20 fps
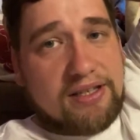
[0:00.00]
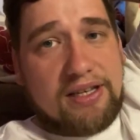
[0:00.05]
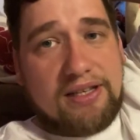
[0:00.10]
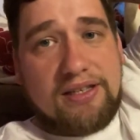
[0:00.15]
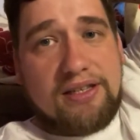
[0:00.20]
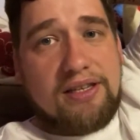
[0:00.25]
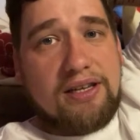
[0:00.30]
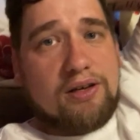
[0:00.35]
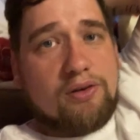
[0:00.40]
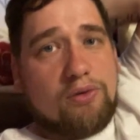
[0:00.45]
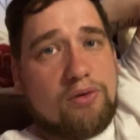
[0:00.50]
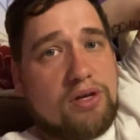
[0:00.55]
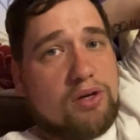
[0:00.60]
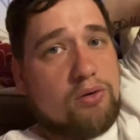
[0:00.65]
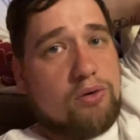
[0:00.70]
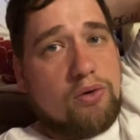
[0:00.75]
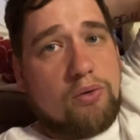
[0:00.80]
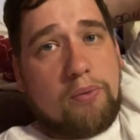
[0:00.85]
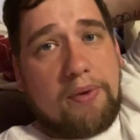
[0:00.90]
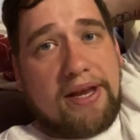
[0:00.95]
you're going
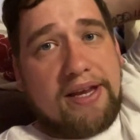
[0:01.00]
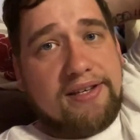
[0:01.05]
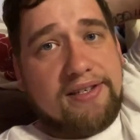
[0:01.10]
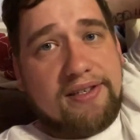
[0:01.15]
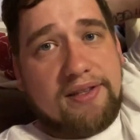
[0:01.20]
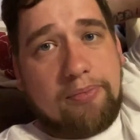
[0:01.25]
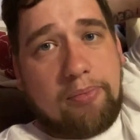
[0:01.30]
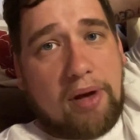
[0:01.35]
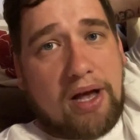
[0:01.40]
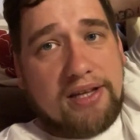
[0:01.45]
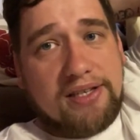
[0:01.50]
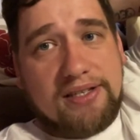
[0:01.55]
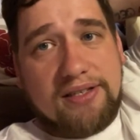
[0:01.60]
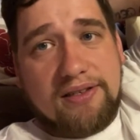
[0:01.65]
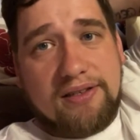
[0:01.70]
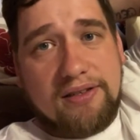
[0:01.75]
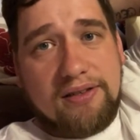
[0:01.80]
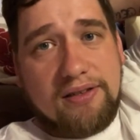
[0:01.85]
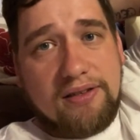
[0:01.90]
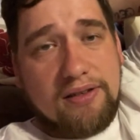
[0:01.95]
to waste the
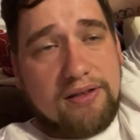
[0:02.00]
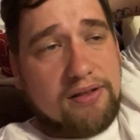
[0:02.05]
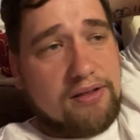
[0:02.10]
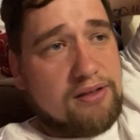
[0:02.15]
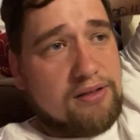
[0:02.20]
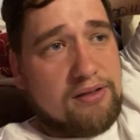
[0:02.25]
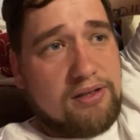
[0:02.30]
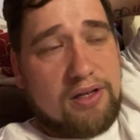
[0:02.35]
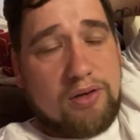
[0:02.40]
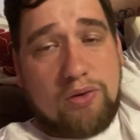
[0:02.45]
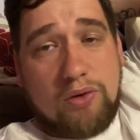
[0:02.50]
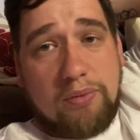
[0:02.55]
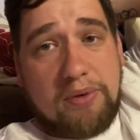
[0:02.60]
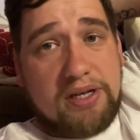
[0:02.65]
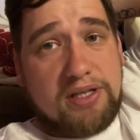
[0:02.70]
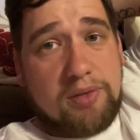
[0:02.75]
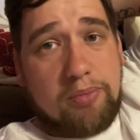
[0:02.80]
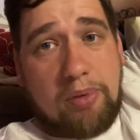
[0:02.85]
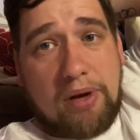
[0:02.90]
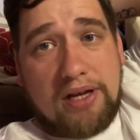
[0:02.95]
past. You're going to
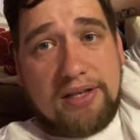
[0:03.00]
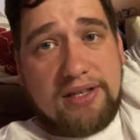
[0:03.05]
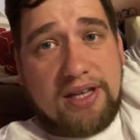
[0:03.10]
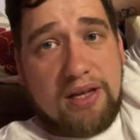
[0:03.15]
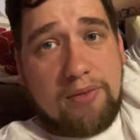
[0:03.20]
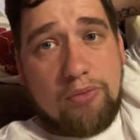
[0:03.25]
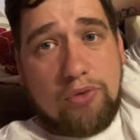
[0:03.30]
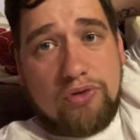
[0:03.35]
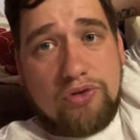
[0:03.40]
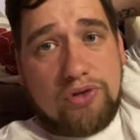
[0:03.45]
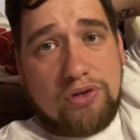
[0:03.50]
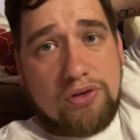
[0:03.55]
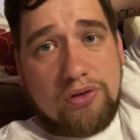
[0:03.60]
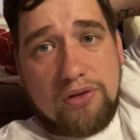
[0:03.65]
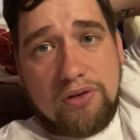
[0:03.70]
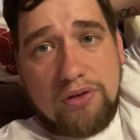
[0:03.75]
waste the past 8 months.